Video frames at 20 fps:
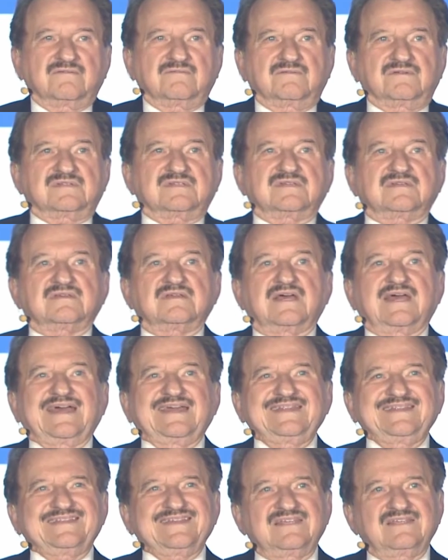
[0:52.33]
With
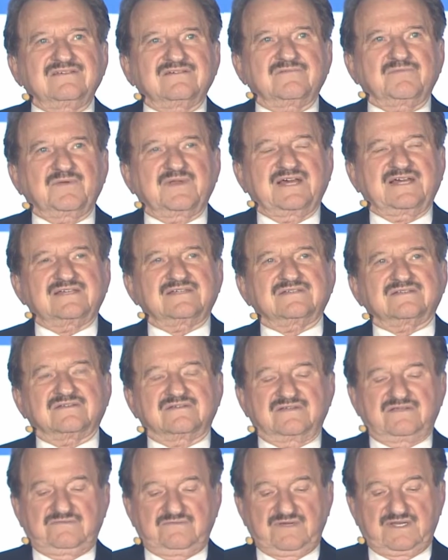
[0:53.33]

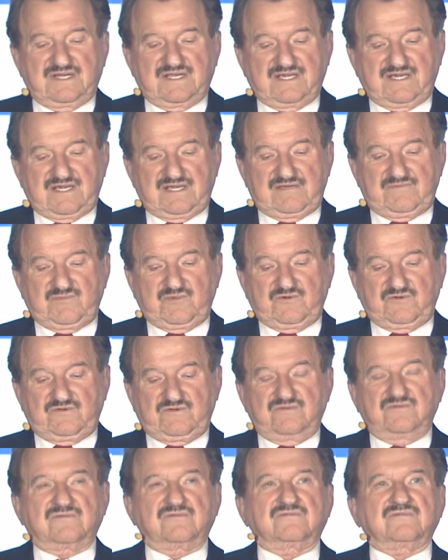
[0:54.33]
antineoplastons, we are able
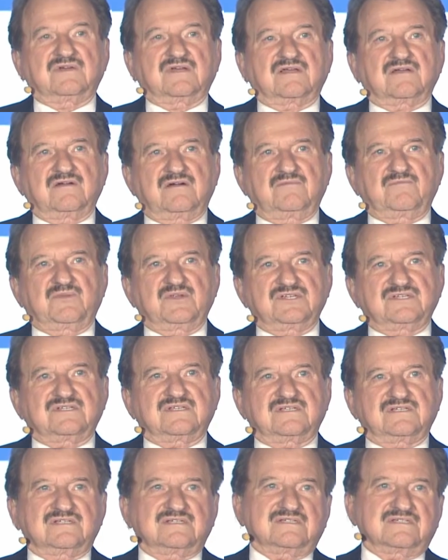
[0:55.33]
to accomplish
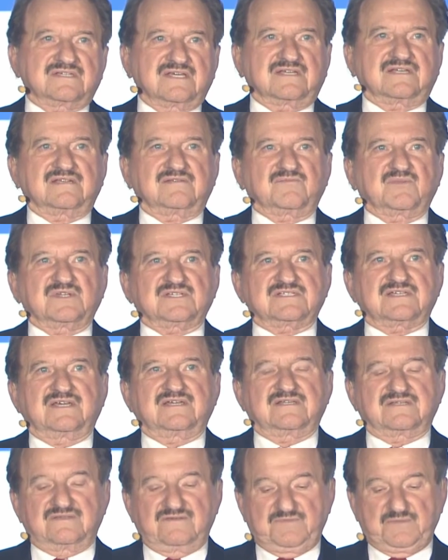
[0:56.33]
this in certain
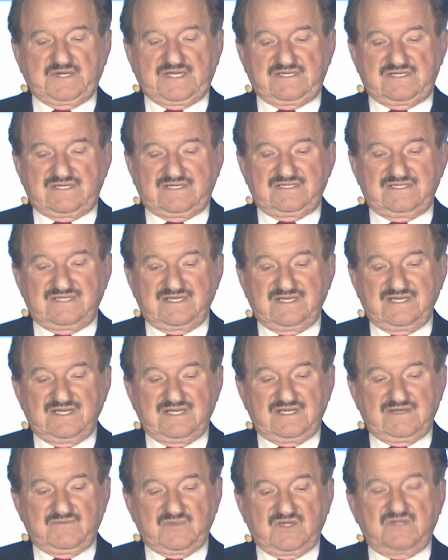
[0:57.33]
percentage of patients,
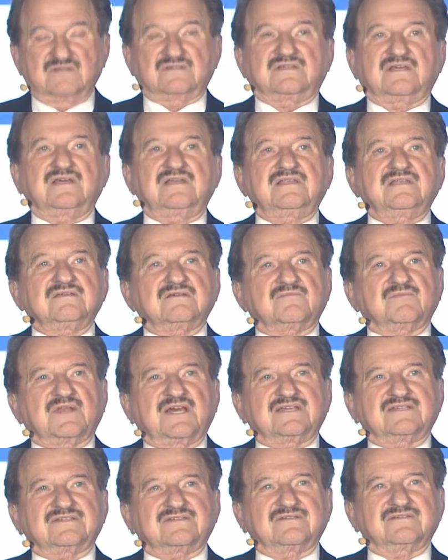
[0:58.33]
because
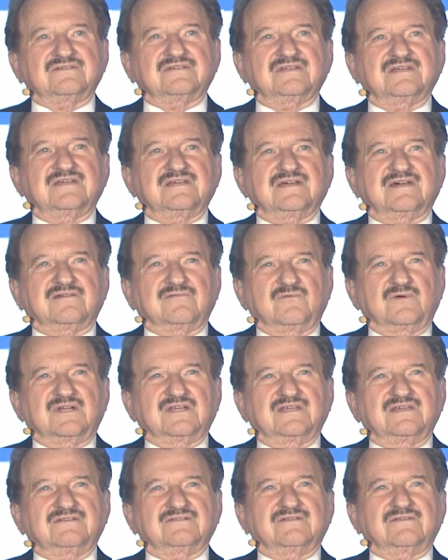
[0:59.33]
antineoplastons are
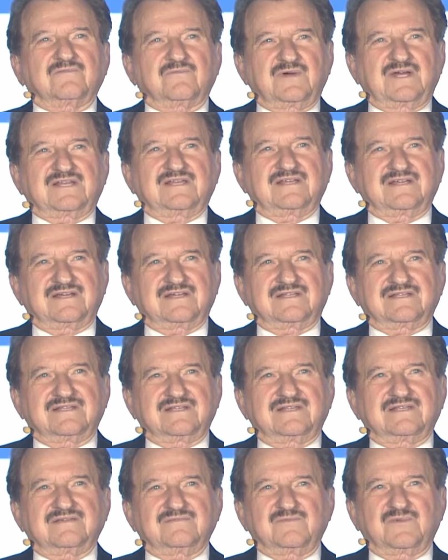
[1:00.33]
working on one
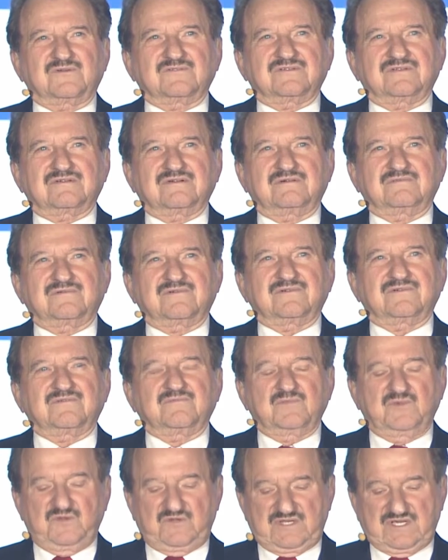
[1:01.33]
hundred most common
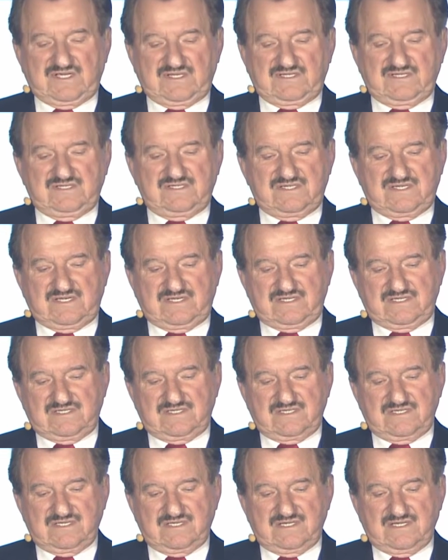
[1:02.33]
mutated
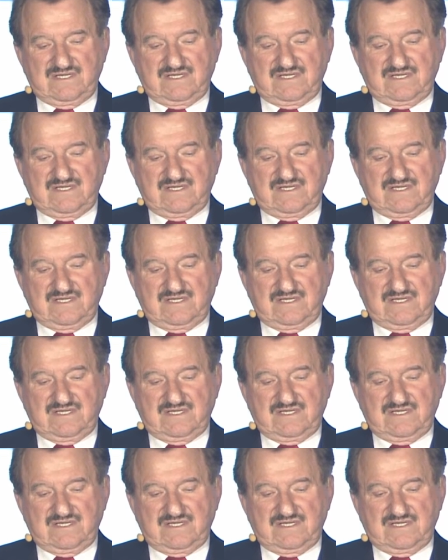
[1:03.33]
genes.